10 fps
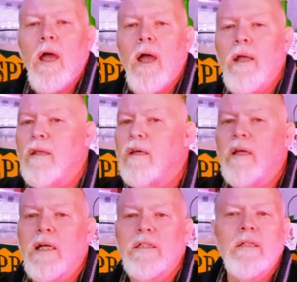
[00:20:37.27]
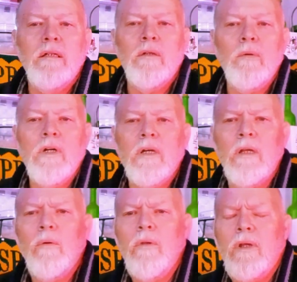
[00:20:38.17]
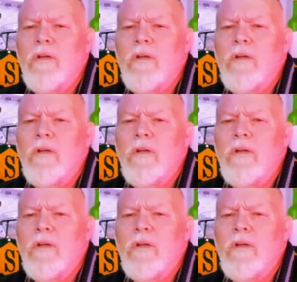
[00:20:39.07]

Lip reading: And the gas didn't work at all.